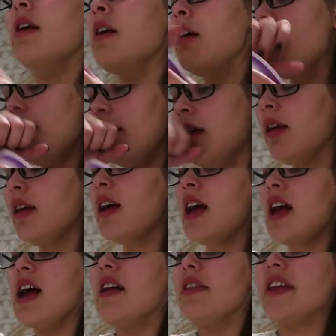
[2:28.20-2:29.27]

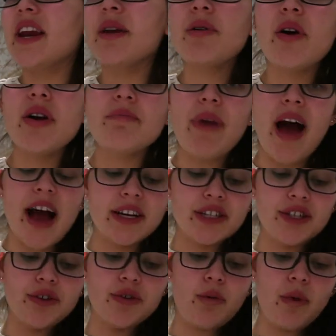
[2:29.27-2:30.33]
then I'm going back
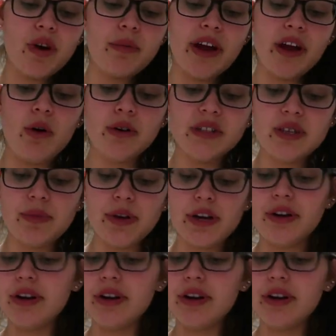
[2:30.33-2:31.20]
to one of my oldie but